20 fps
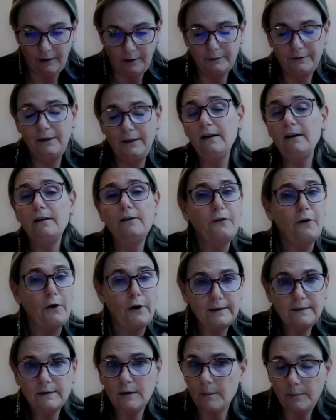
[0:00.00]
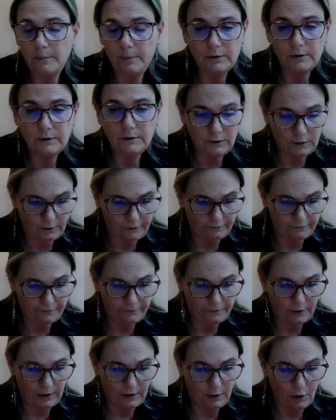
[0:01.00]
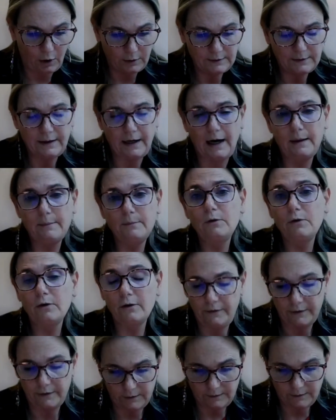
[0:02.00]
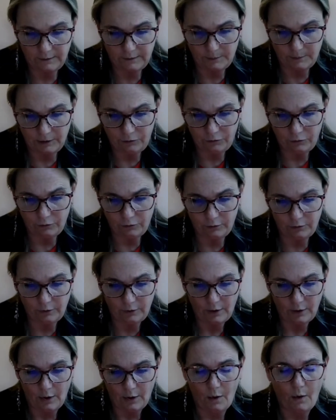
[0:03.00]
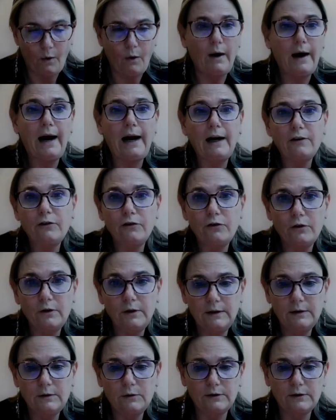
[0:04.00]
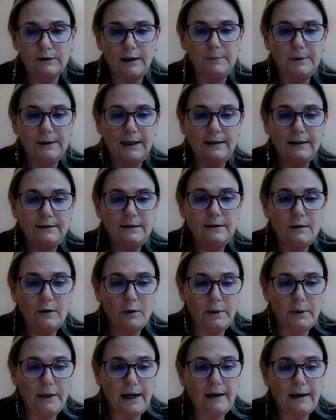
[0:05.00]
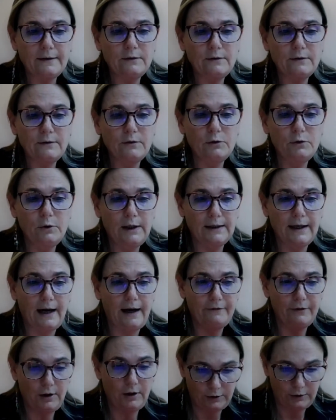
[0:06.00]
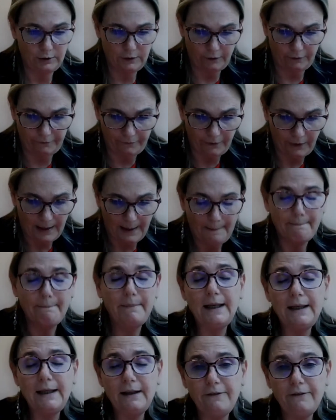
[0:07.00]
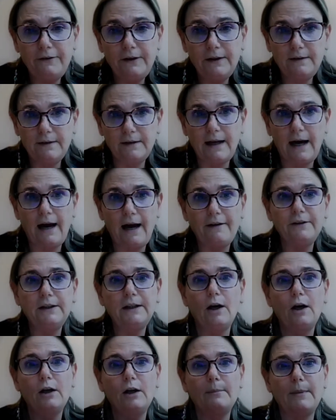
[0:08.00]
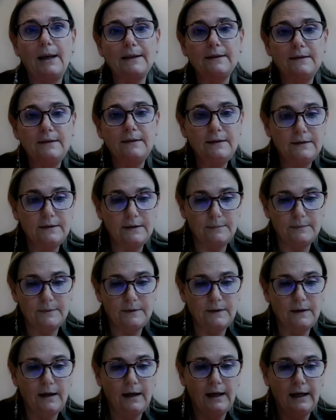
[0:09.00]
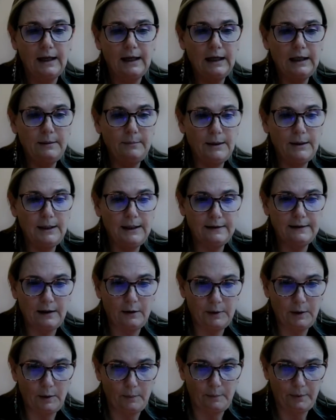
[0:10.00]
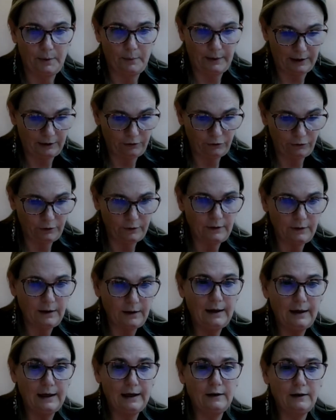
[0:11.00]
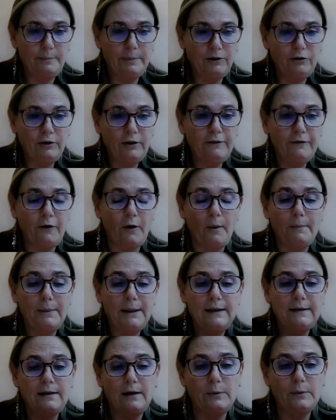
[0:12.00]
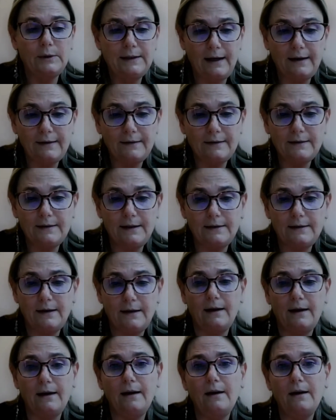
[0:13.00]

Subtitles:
things, for example, of long-time surveillance mission or action in contaminated areas. So you can have a lot of benefit in having unmanned systems in military operation, especially for military tasks that are